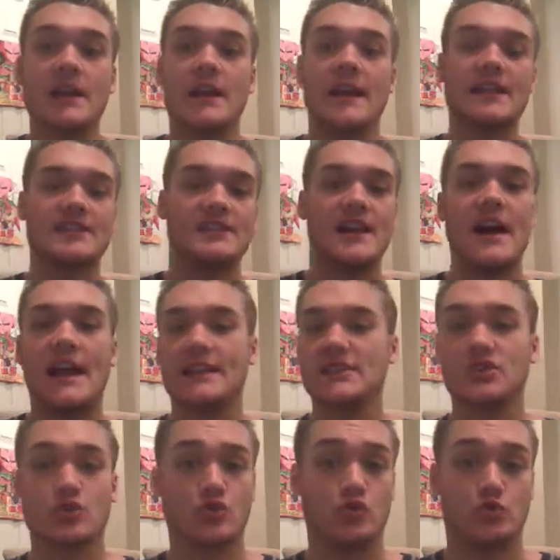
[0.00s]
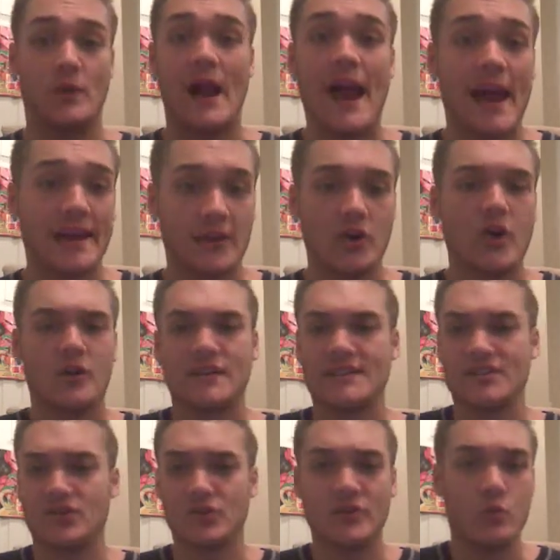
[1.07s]
It's not, it doesn't drag at all because
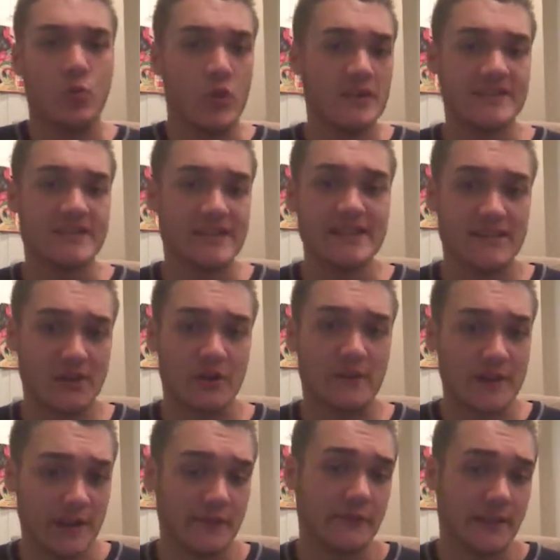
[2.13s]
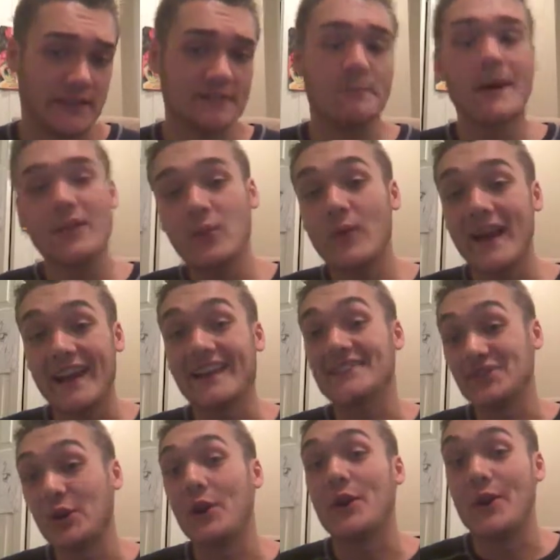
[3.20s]
there's only one season on Netflix. By the way, it's
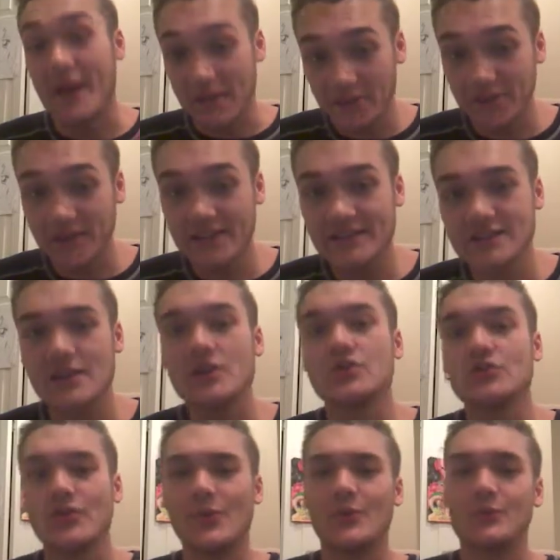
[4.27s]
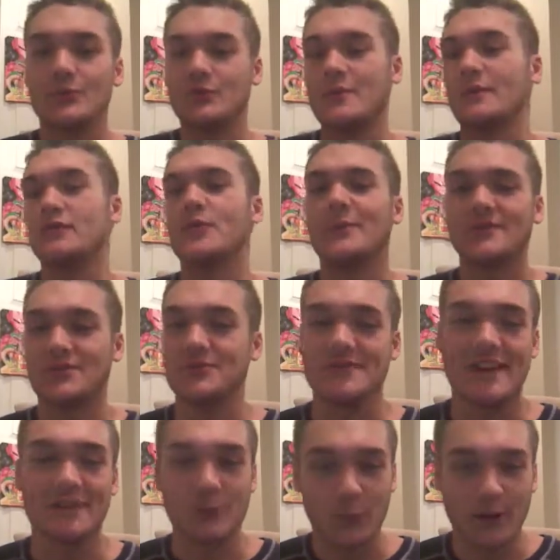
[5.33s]
on Netflix, so you have no excuse
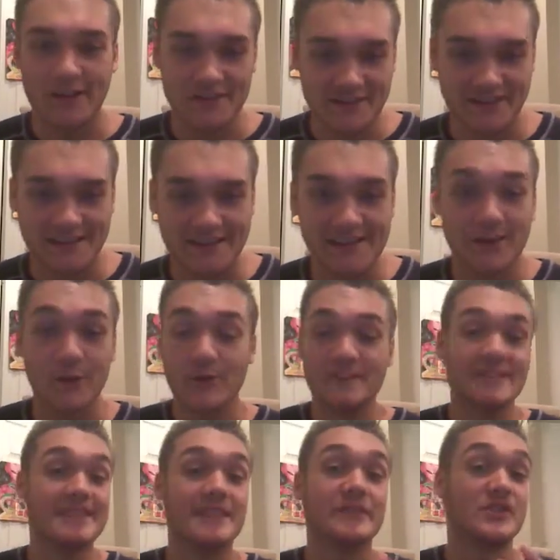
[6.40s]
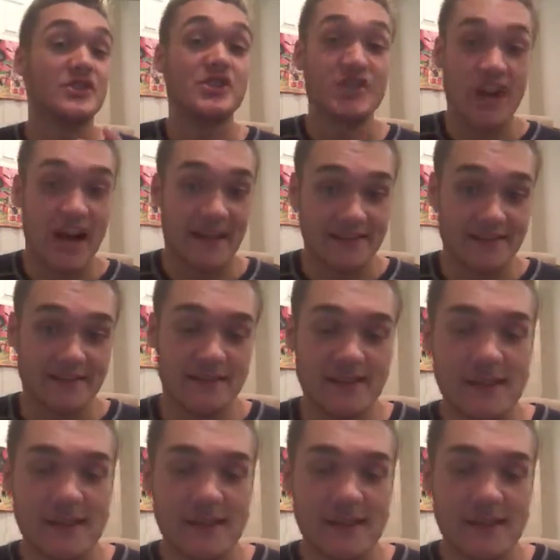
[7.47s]
not to watch it, or at least give it a shot.